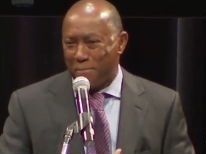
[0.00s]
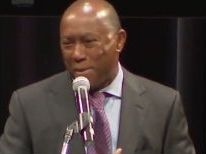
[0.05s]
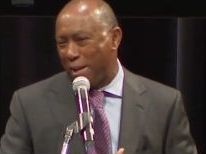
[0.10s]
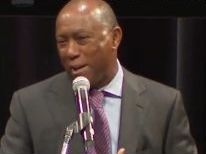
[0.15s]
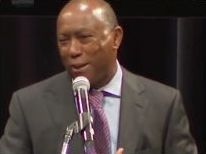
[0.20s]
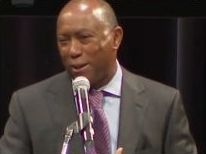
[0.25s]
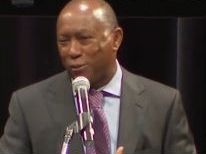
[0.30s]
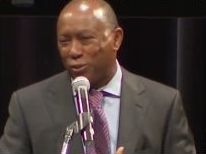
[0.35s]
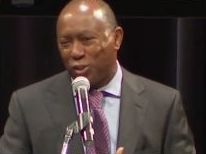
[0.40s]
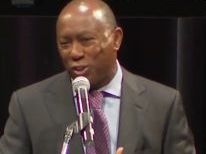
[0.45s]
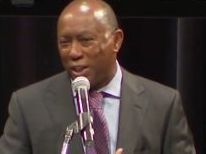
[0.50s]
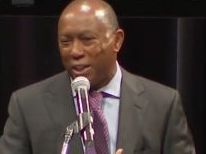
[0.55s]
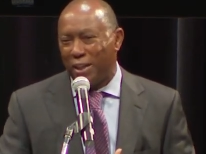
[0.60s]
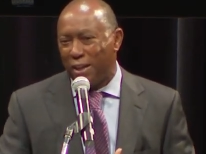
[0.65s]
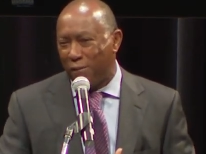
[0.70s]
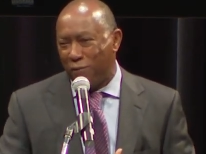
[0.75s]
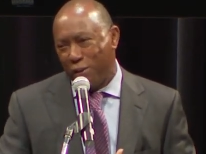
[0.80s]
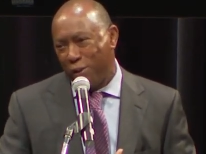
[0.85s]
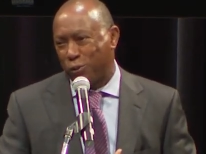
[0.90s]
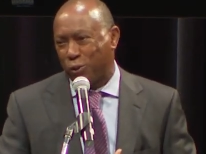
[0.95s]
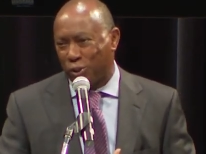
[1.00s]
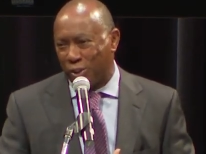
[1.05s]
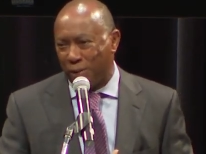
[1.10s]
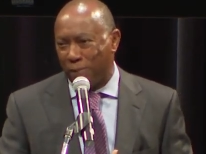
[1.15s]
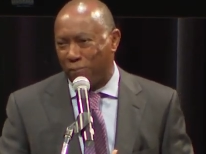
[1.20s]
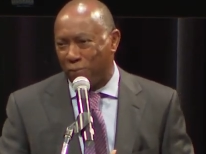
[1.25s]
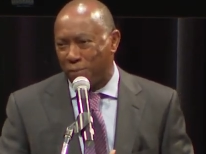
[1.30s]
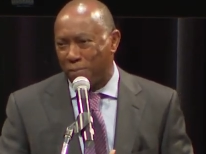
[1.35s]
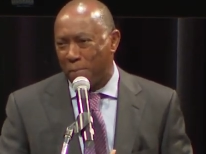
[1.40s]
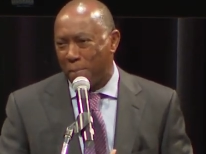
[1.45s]
Mayor of City of
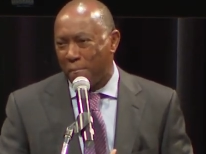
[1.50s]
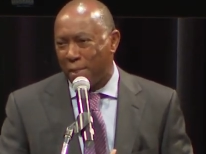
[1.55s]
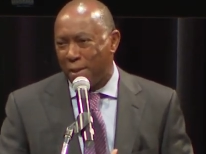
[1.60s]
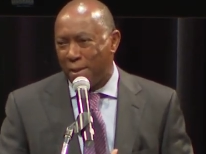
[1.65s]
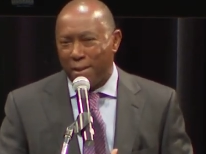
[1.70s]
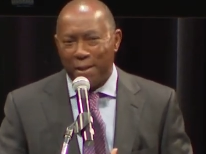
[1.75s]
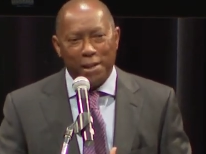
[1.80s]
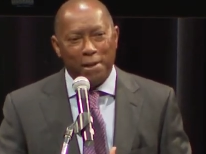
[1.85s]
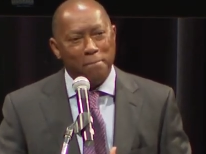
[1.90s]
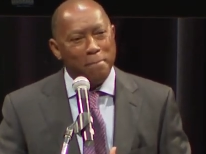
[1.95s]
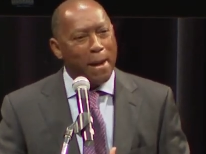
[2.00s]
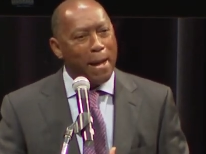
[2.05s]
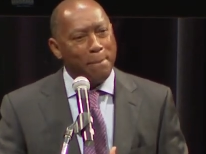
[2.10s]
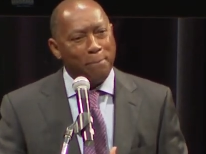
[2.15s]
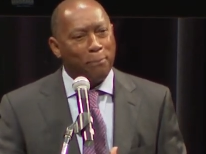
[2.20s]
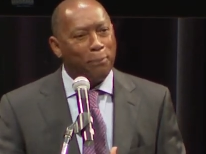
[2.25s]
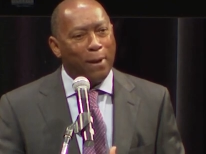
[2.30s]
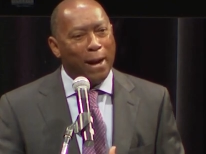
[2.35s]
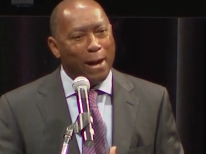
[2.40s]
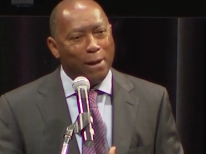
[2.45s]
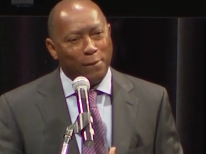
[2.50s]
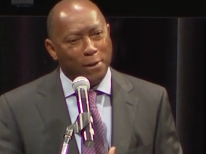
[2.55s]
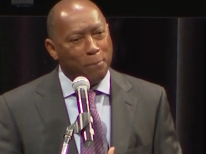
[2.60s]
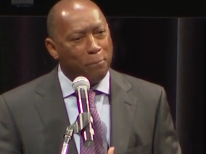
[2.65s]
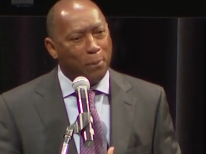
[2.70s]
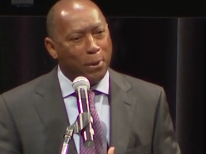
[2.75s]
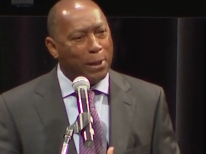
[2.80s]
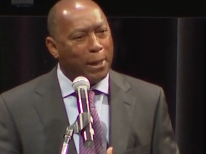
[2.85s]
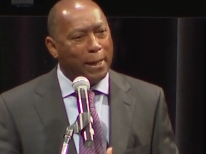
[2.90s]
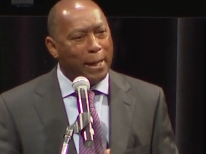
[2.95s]
Houston, hereby
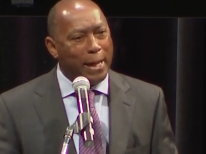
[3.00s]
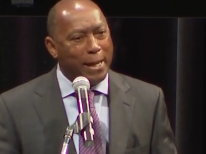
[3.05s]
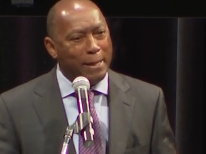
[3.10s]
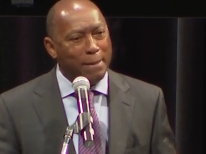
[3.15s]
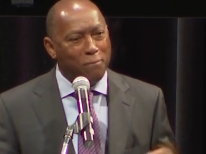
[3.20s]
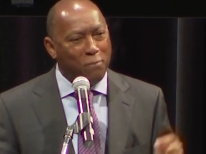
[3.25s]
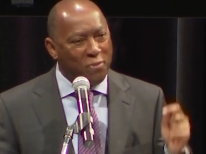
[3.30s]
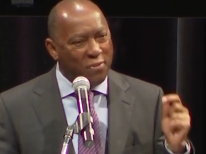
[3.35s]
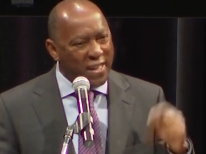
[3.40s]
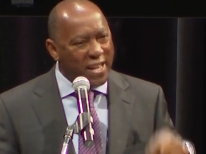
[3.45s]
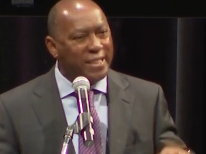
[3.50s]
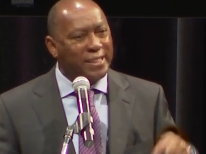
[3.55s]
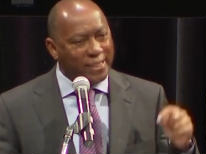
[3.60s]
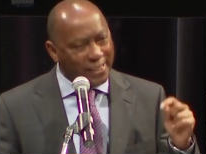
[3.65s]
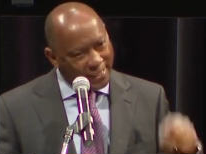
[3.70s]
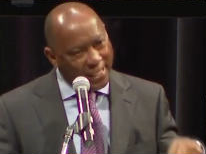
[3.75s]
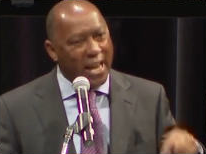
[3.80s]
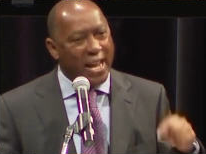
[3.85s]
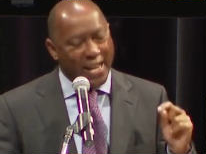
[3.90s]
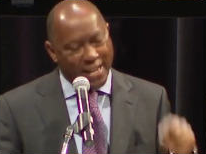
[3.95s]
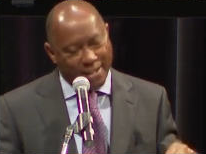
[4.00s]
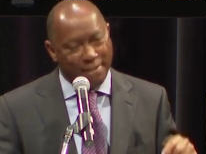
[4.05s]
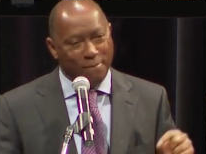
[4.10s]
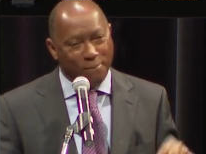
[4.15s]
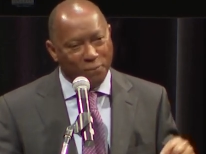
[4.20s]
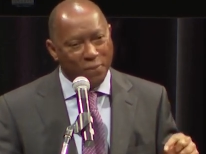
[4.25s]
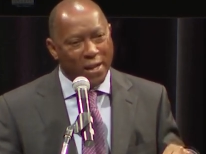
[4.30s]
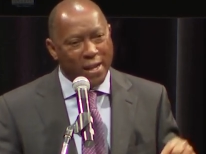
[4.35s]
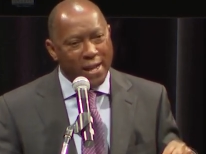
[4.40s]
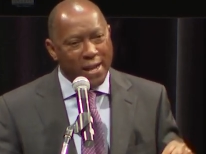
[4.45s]
proudly proclaim this
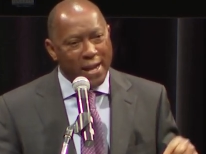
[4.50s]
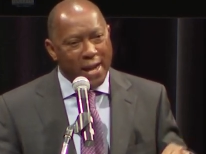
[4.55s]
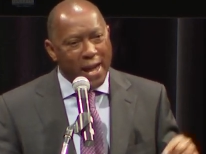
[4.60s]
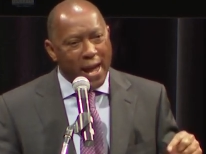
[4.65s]
day